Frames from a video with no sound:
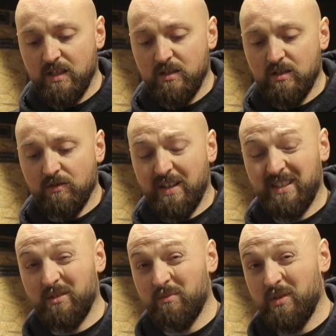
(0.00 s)
So if
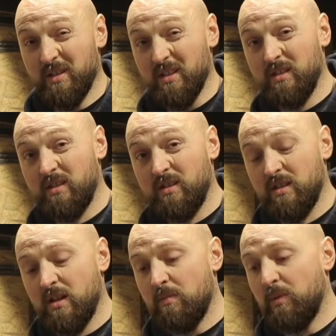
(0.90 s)
that's something
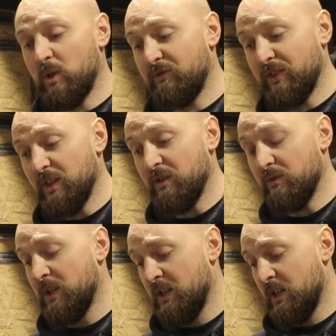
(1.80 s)
that's a plus for you,